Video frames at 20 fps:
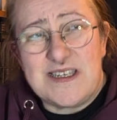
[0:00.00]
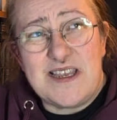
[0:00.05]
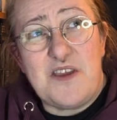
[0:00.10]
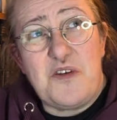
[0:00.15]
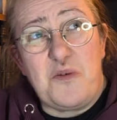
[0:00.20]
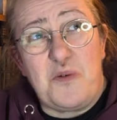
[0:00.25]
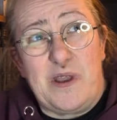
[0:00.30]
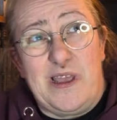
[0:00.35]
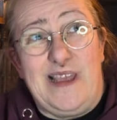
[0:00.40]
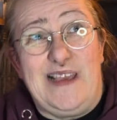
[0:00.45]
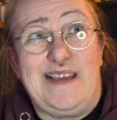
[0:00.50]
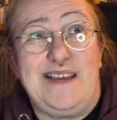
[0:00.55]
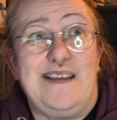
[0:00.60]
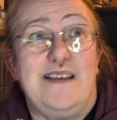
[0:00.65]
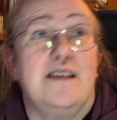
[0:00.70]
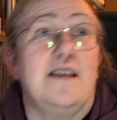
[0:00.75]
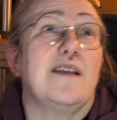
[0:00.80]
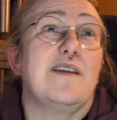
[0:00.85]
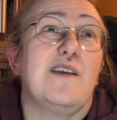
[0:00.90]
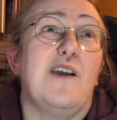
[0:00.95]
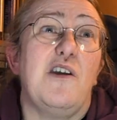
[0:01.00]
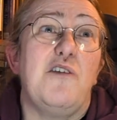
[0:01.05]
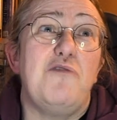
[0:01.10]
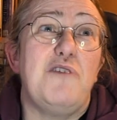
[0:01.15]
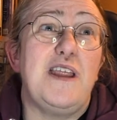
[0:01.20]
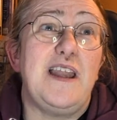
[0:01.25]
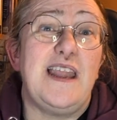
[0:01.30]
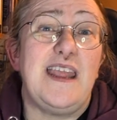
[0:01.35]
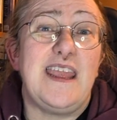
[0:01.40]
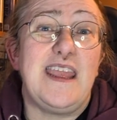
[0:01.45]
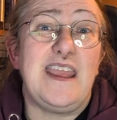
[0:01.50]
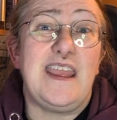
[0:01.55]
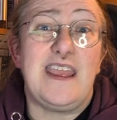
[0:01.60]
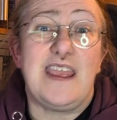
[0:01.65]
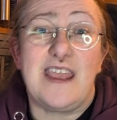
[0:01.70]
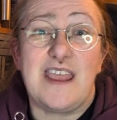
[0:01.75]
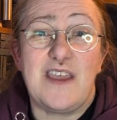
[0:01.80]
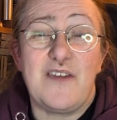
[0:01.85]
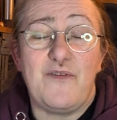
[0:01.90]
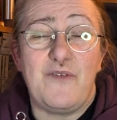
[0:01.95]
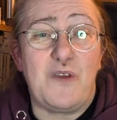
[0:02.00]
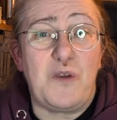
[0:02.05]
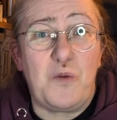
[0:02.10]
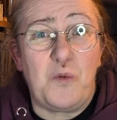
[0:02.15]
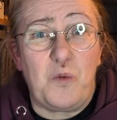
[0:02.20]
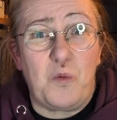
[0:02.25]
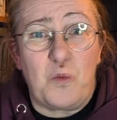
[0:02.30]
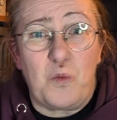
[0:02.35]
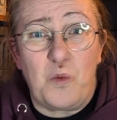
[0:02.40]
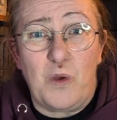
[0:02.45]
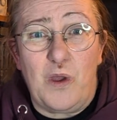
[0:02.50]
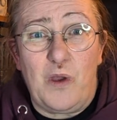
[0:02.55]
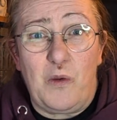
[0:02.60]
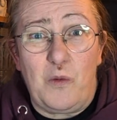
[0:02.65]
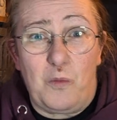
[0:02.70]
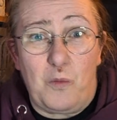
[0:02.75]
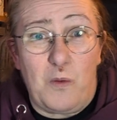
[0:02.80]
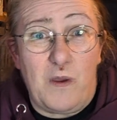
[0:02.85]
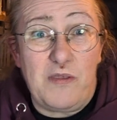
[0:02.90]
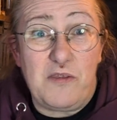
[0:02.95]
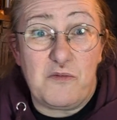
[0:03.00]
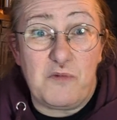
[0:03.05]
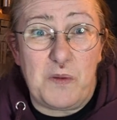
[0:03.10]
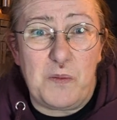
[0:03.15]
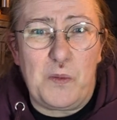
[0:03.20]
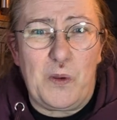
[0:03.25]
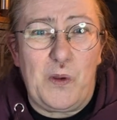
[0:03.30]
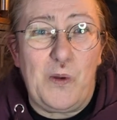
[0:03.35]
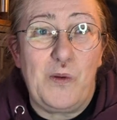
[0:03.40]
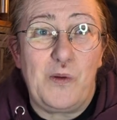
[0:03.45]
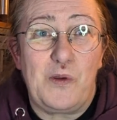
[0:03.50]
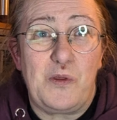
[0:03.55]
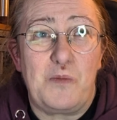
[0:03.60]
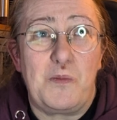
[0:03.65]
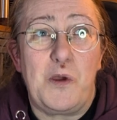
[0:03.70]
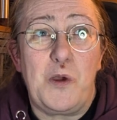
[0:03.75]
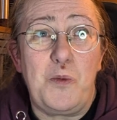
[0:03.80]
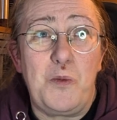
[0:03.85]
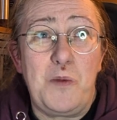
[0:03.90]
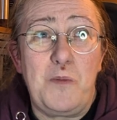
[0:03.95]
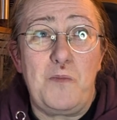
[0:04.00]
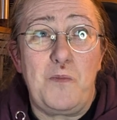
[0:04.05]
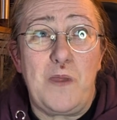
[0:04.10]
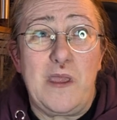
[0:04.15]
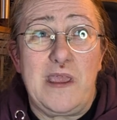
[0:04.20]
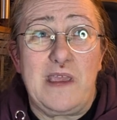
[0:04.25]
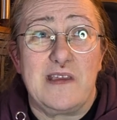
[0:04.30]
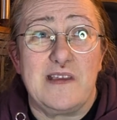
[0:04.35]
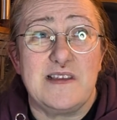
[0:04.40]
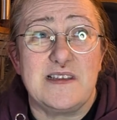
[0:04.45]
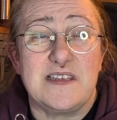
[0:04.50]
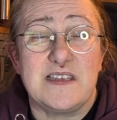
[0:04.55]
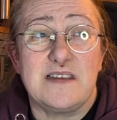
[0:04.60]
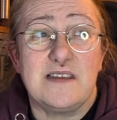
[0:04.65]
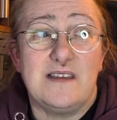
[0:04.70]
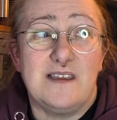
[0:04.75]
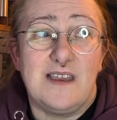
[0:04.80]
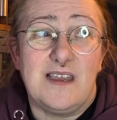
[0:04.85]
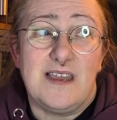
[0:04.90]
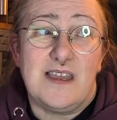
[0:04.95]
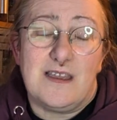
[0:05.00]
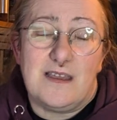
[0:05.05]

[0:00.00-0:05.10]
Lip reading: So can't really give you a weather report at the moment, because